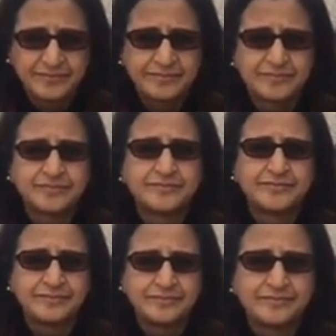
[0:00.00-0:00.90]

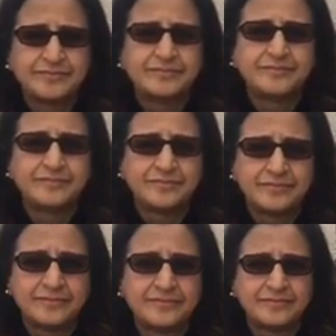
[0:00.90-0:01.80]

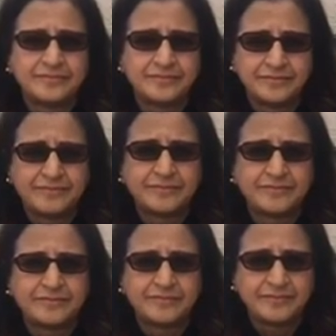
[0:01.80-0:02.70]

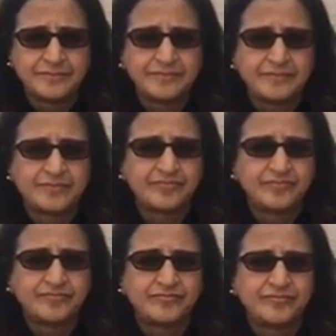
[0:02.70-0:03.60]
(silent)